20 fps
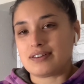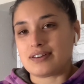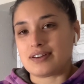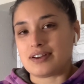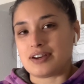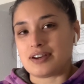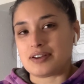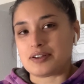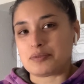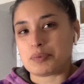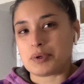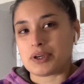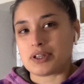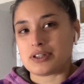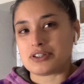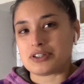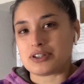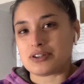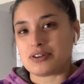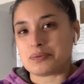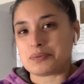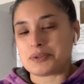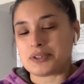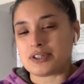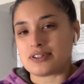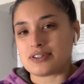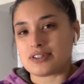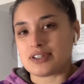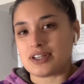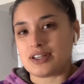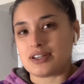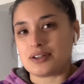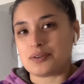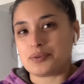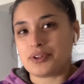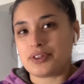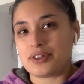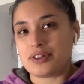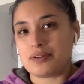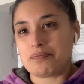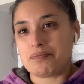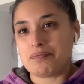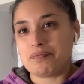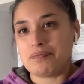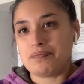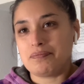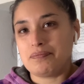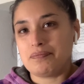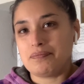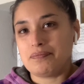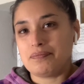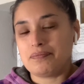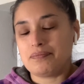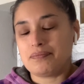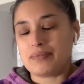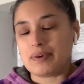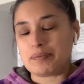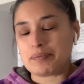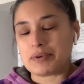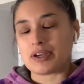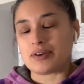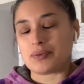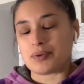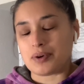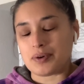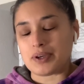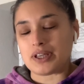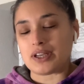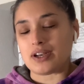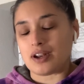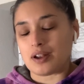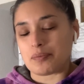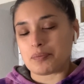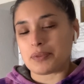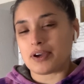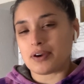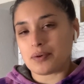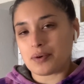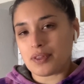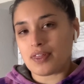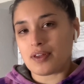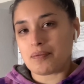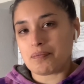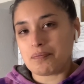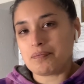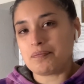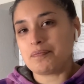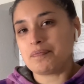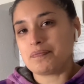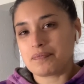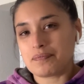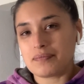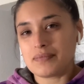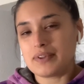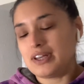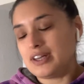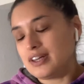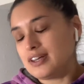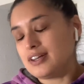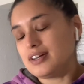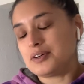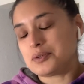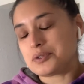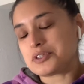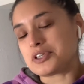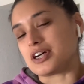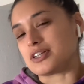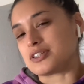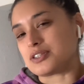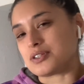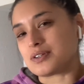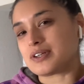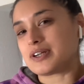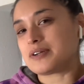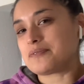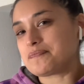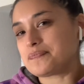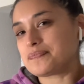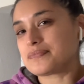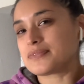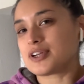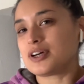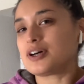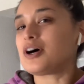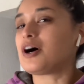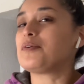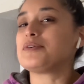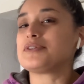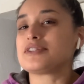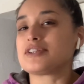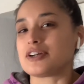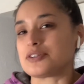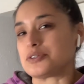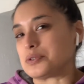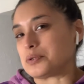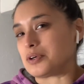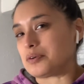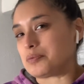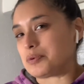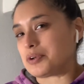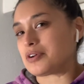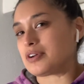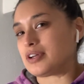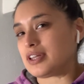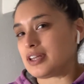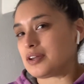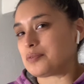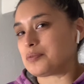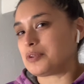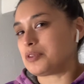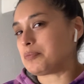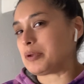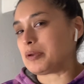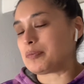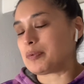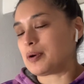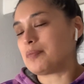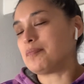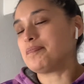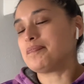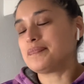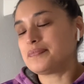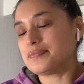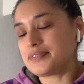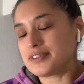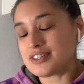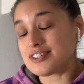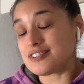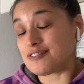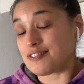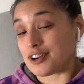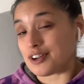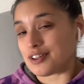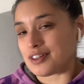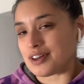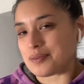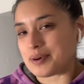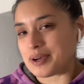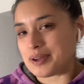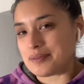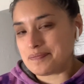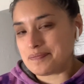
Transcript: I probably should go upstairs and eat it with them. I'm gonna go eat it up there with them. Talk story. Always talk story when you're eating with people. It's better that way.